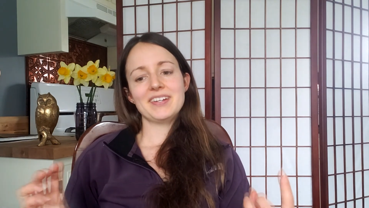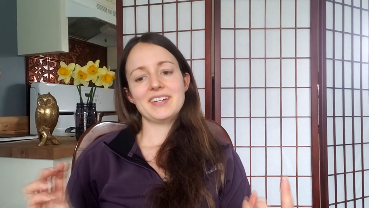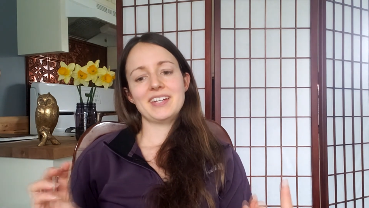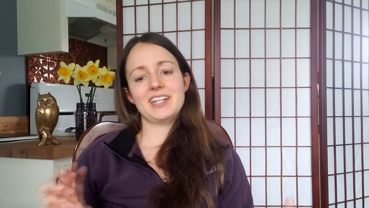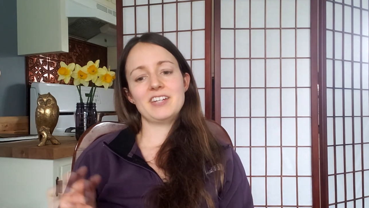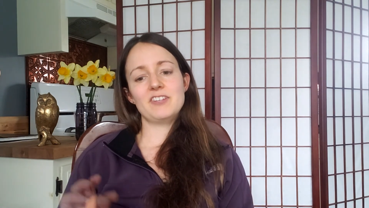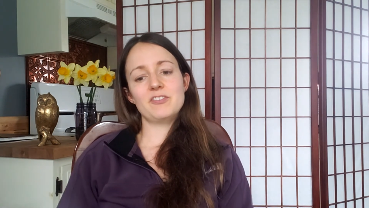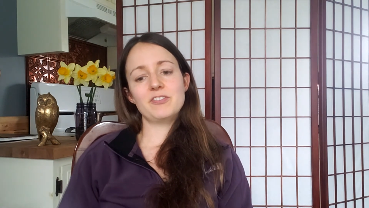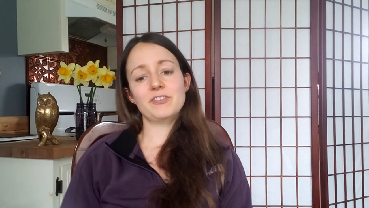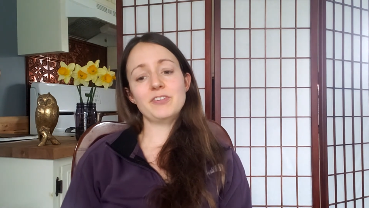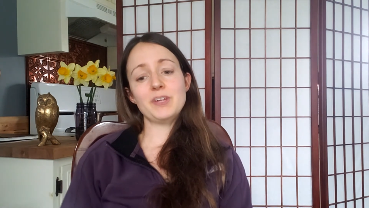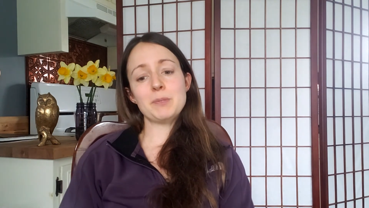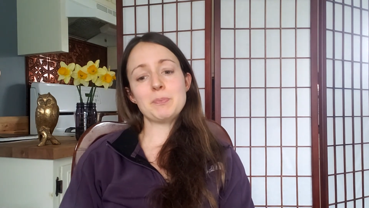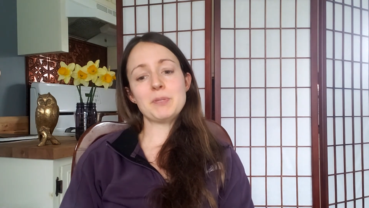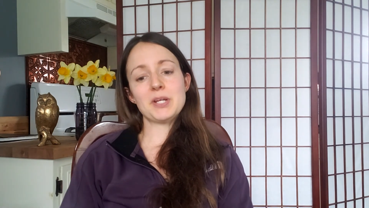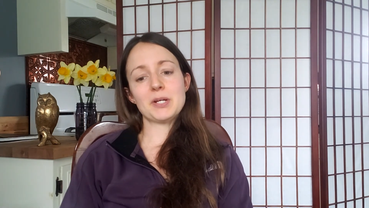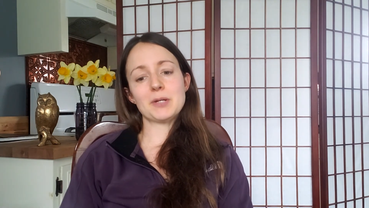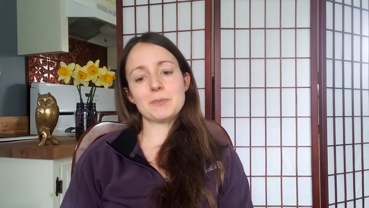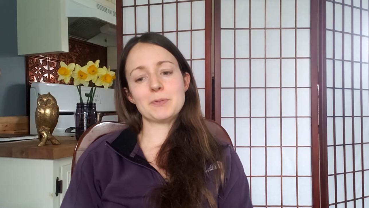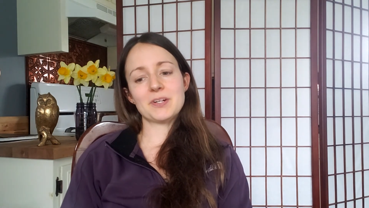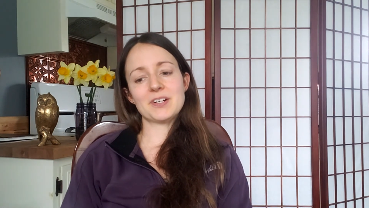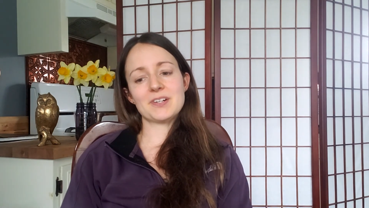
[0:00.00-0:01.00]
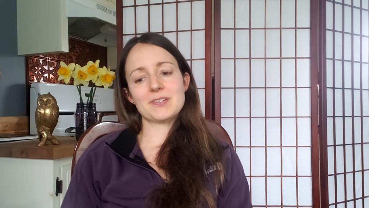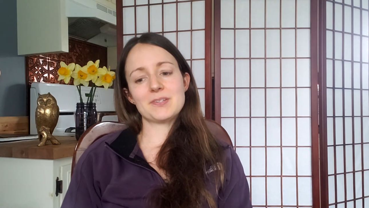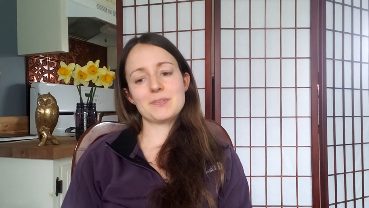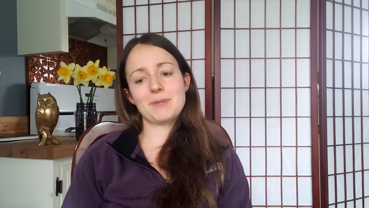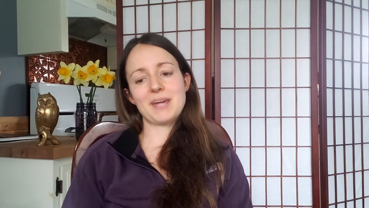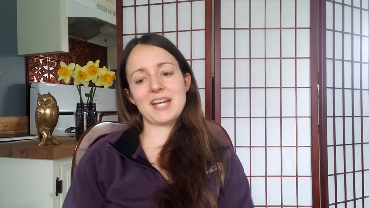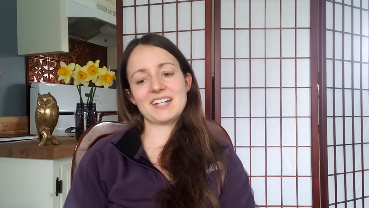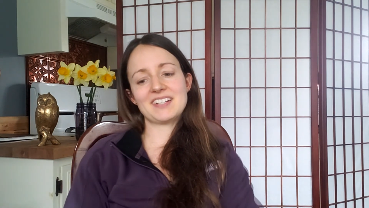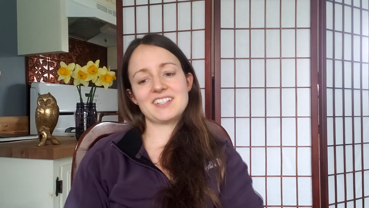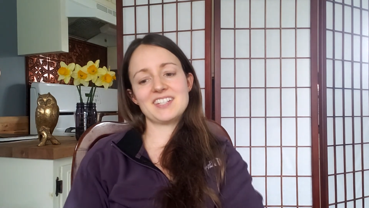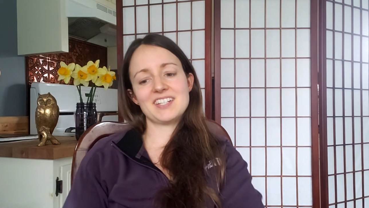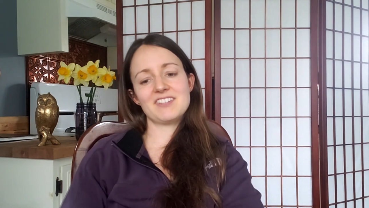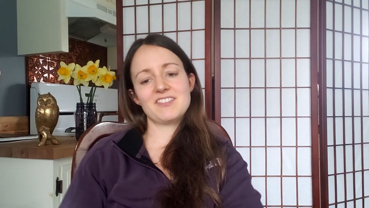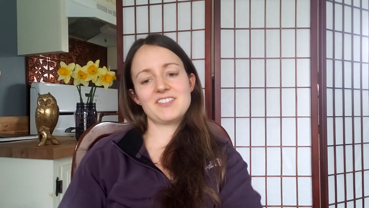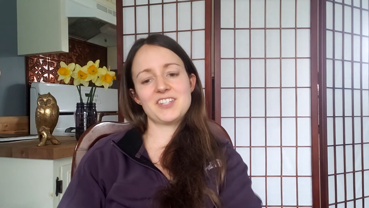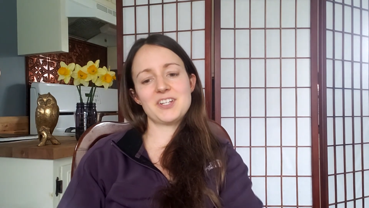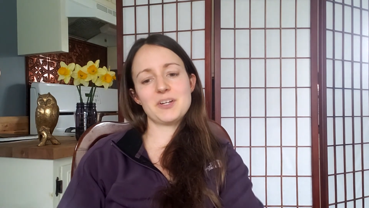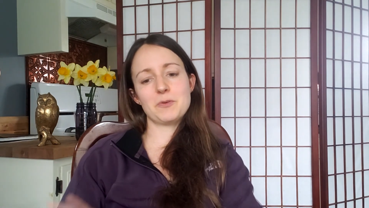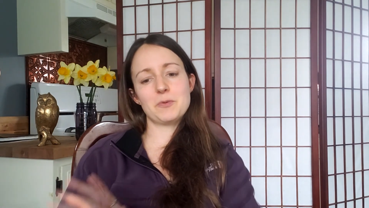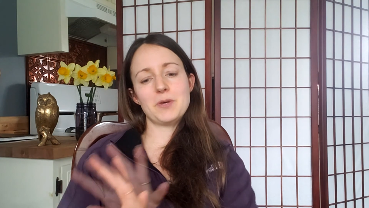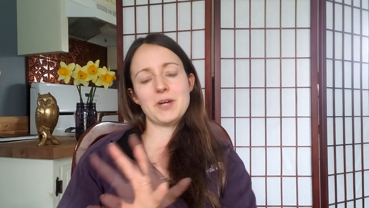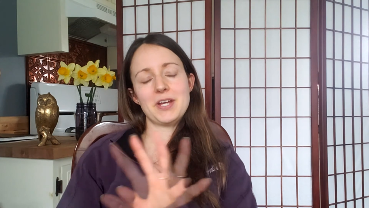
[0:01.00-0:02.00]
and flip your perspective
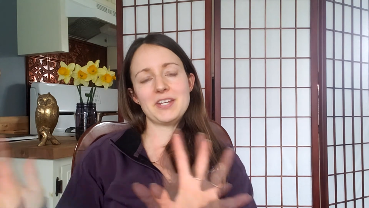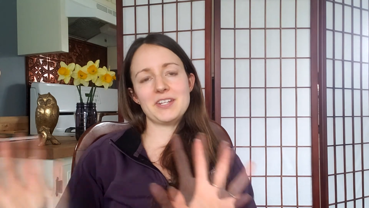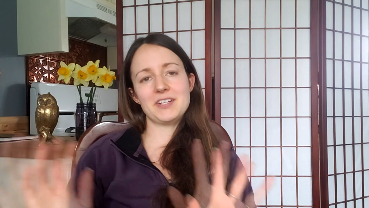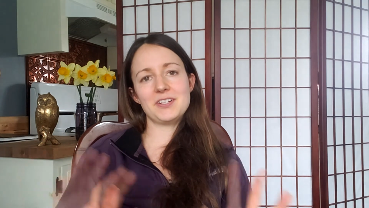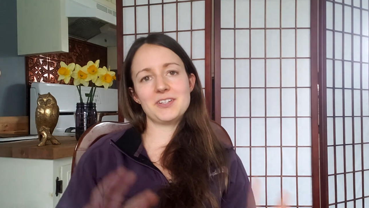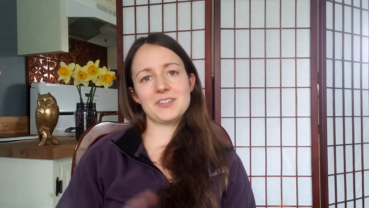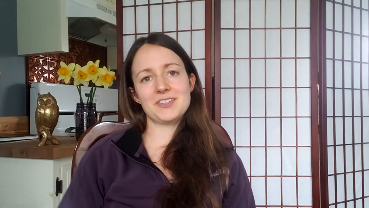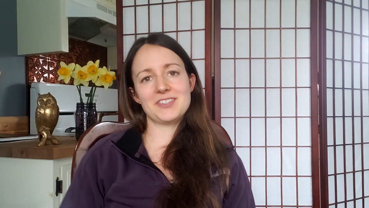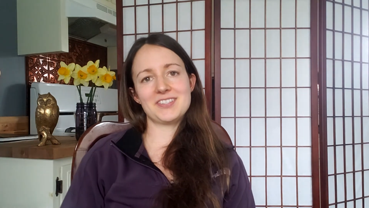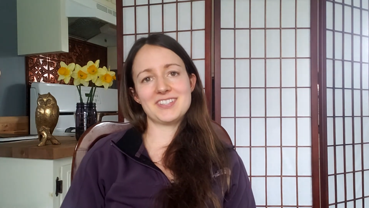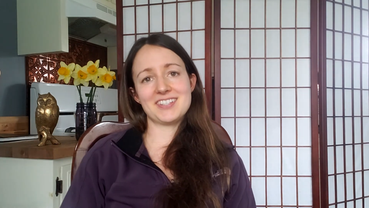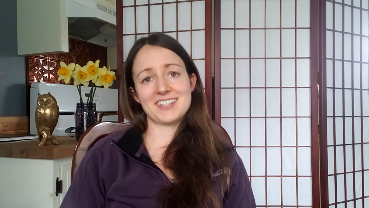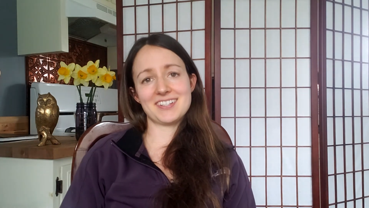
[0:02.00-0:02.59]
to one who's